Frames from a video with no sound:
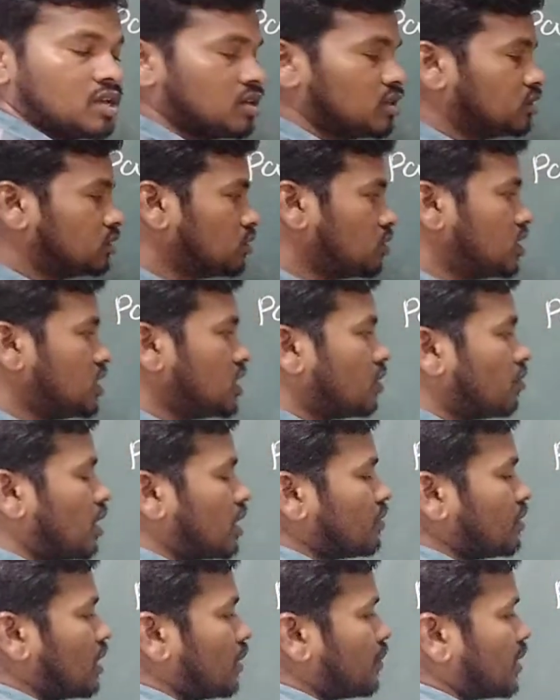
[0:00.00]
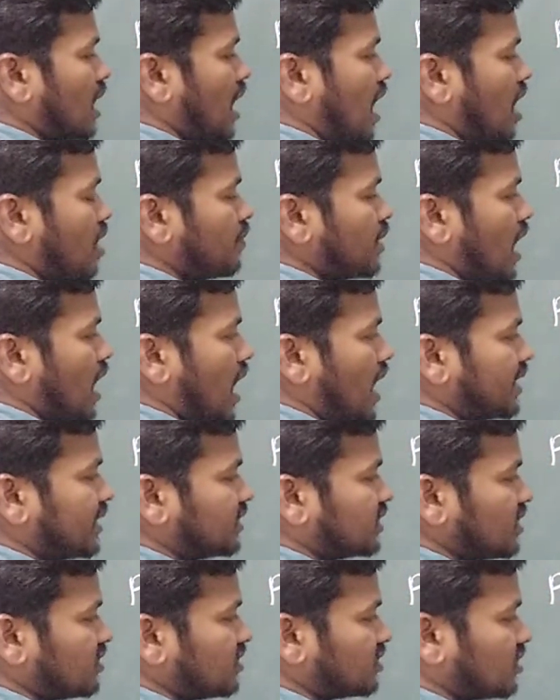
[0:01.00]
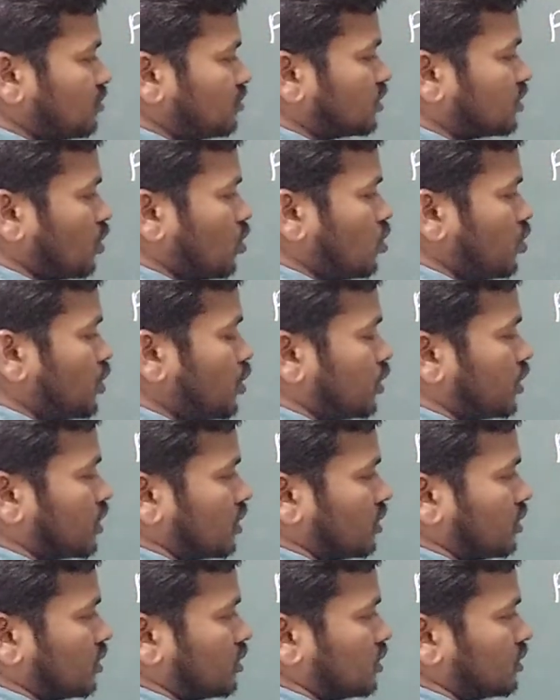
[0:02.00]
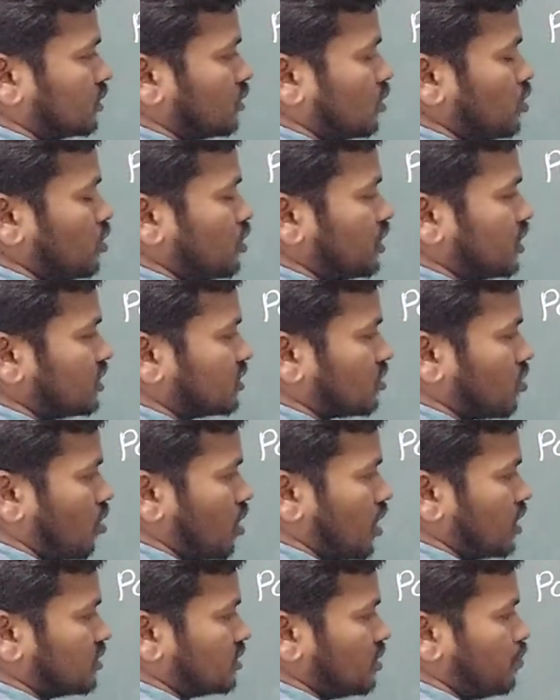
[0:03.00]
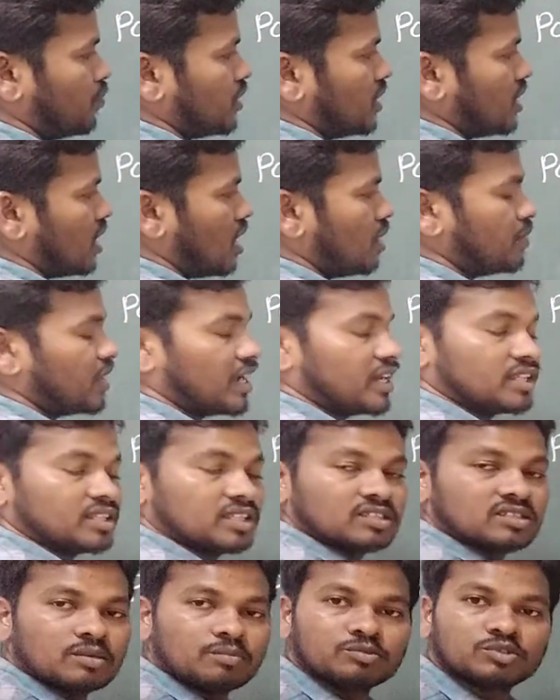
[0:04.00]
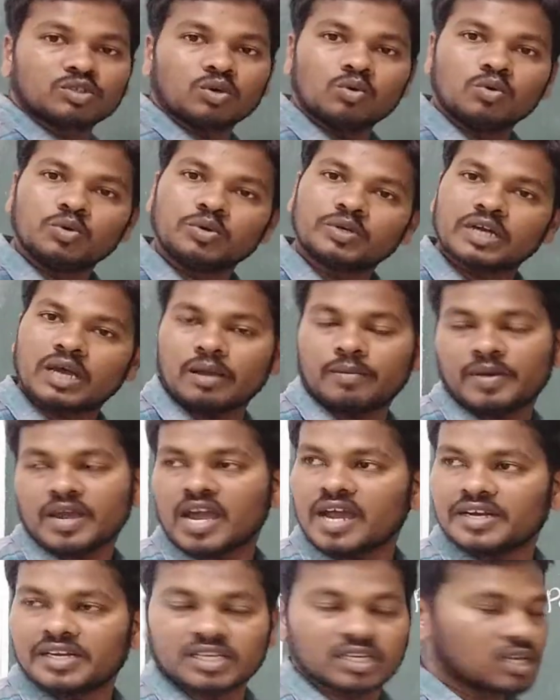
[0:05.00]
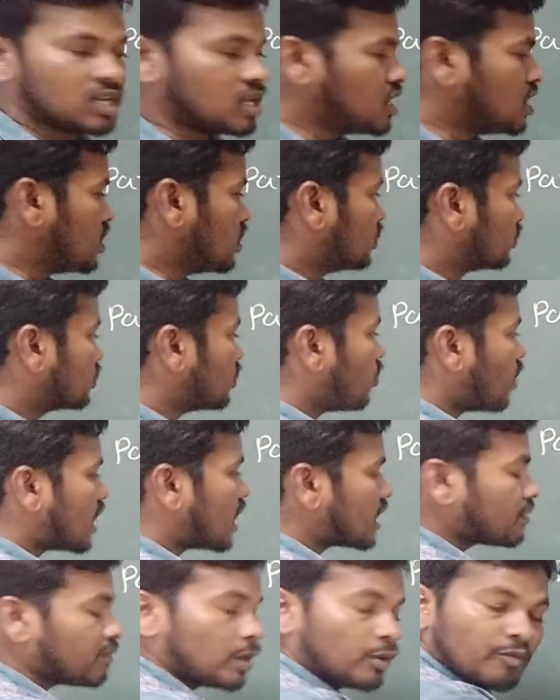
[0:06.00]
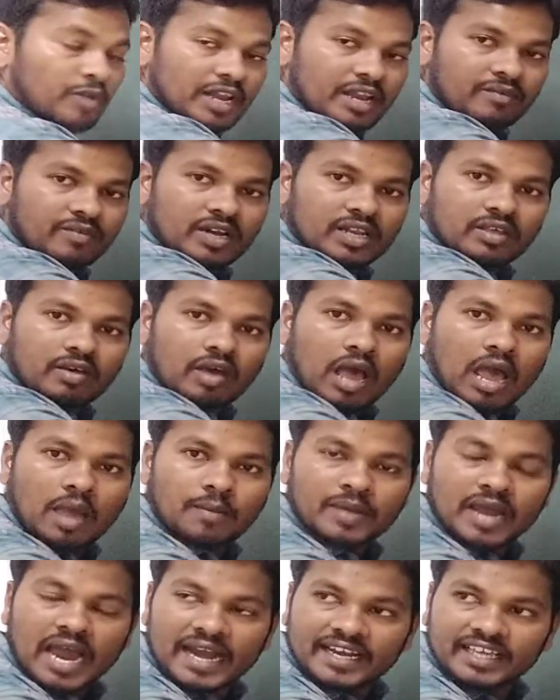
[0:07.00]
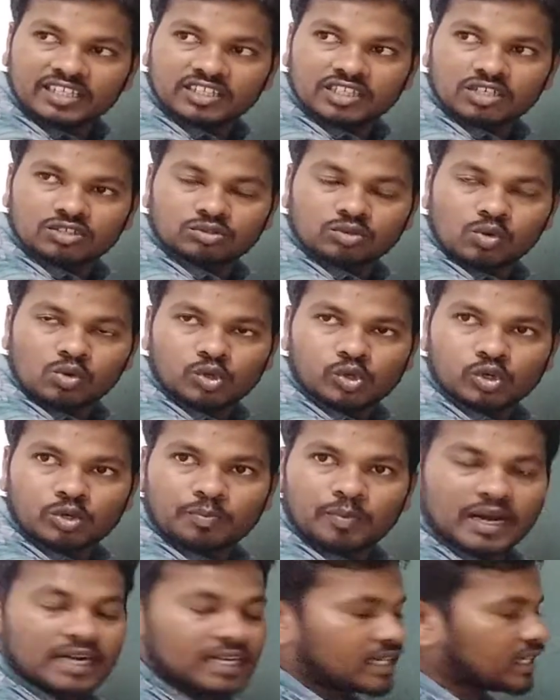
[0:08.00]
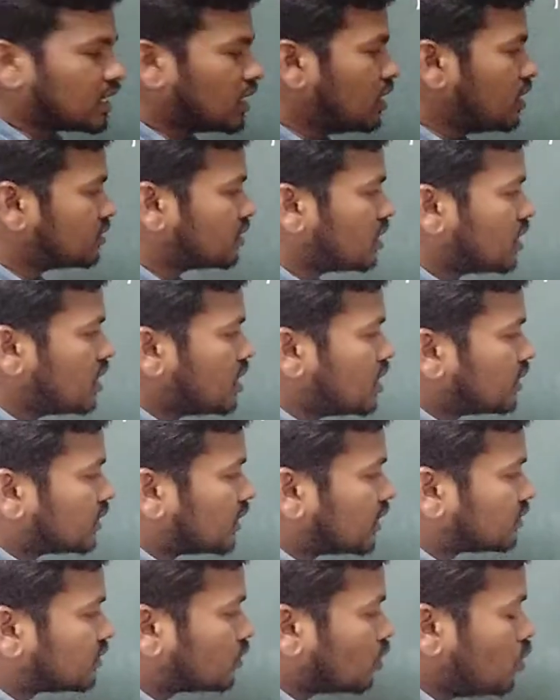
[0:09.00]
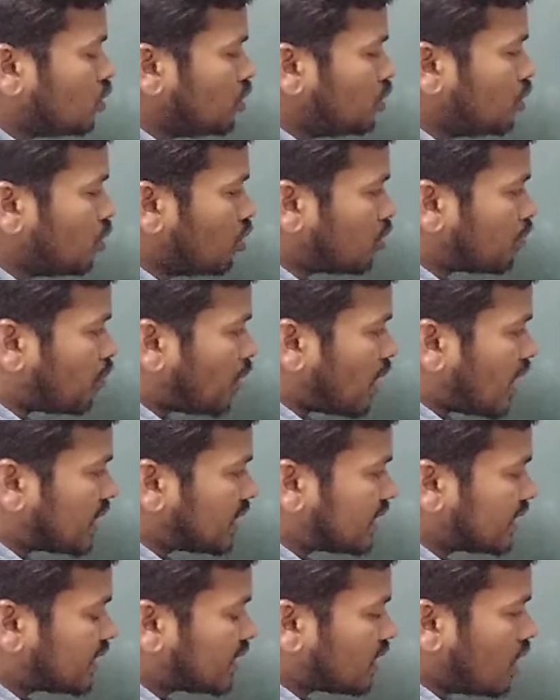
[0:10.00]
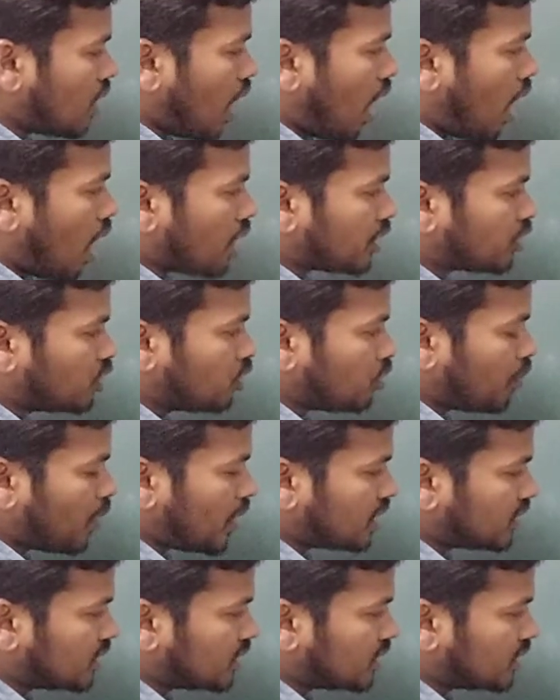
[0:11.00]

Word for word: So here what will I am? I am adding the some solute. Solute is called as a B. I am adding the some solute. I am adding. So whatever whenever I am adding the solute particles, the solute particle occupy